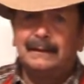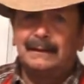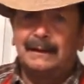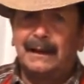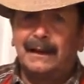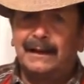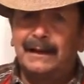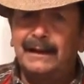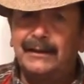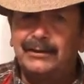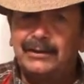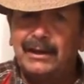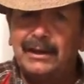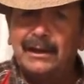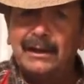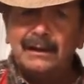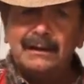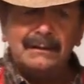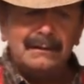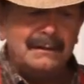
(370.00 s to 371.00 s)
Now this
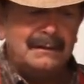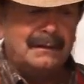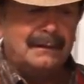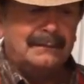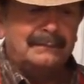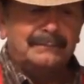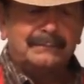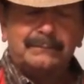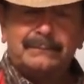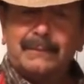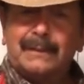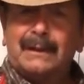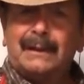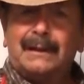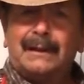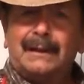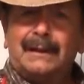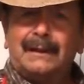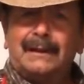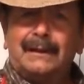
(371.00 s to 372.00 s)
here
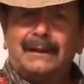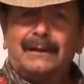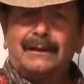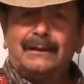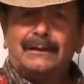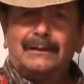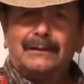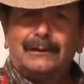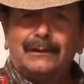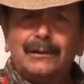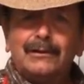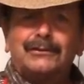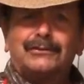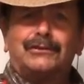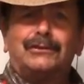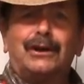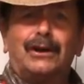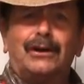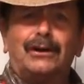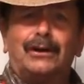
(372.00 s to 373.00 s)
looks
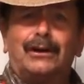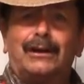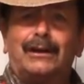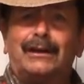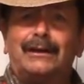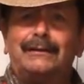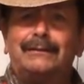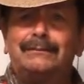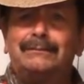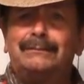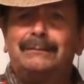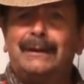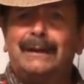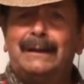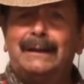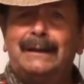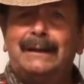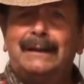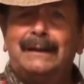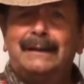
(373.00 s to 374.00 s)
good, eh?
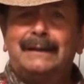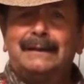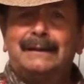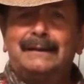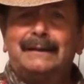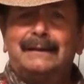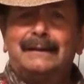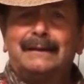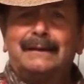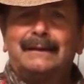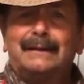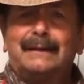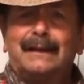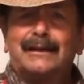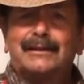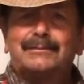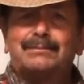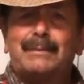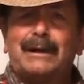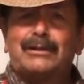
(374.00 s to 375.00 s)

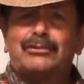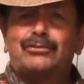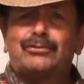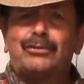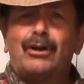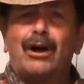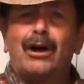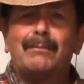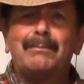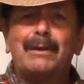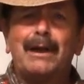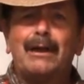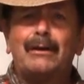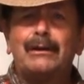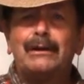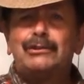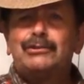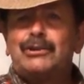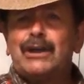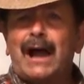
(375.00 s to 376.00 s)
That's my
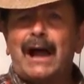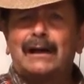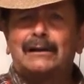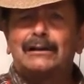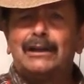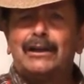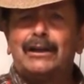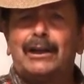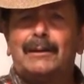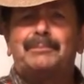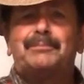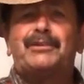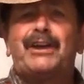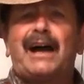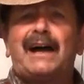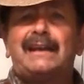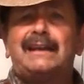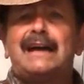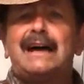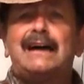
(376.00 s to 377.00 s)
strawberry chocolate
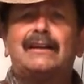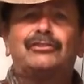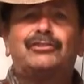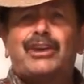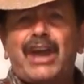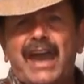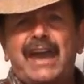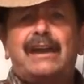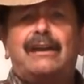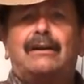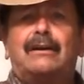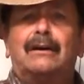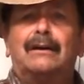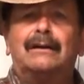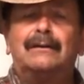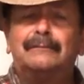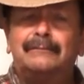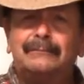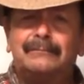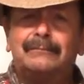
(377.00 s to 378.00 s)
upside down cake.
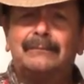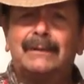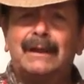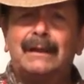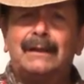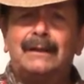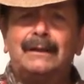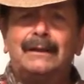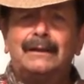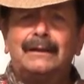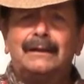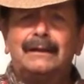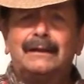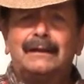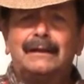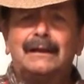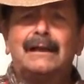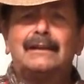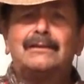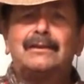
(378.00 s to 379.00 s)

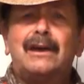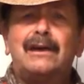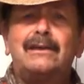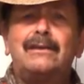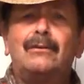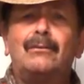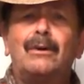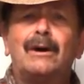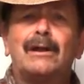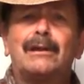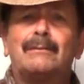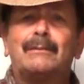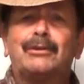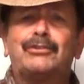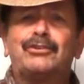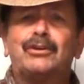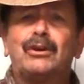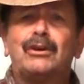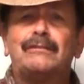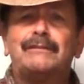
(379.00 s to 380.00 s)
And I tell you what, I'm going
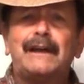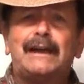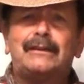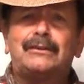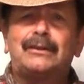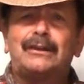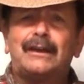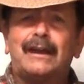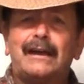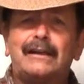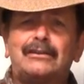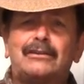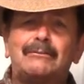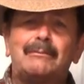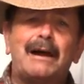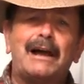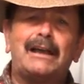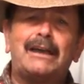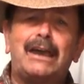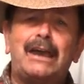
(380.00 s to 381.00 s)
to serve that tonight to
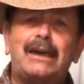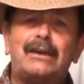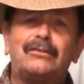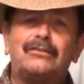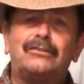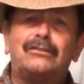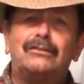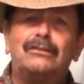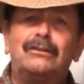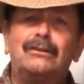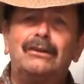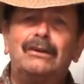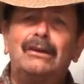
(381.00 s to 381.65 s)
my guests.